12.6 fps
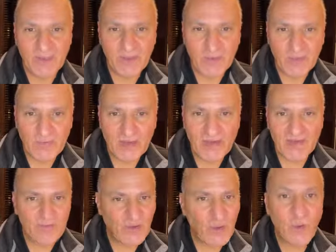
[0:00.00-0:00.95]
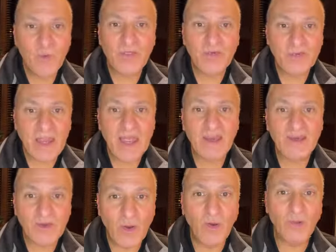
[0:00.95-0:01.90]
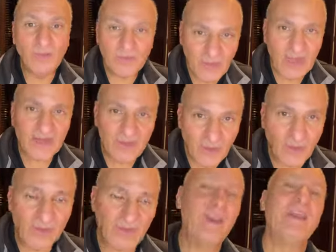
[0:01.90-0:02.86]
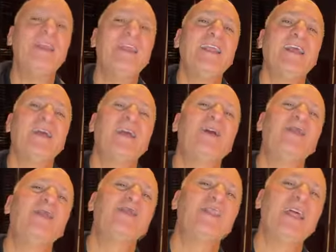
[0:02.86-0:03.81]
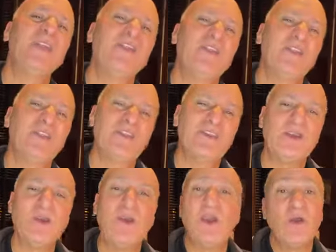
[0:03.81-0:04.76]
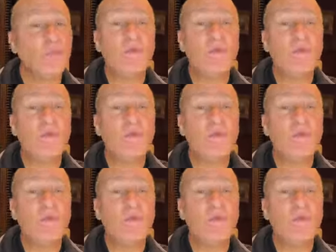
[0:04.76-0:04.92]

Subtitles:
no threading. Don't thread. There's a lot of other things to do.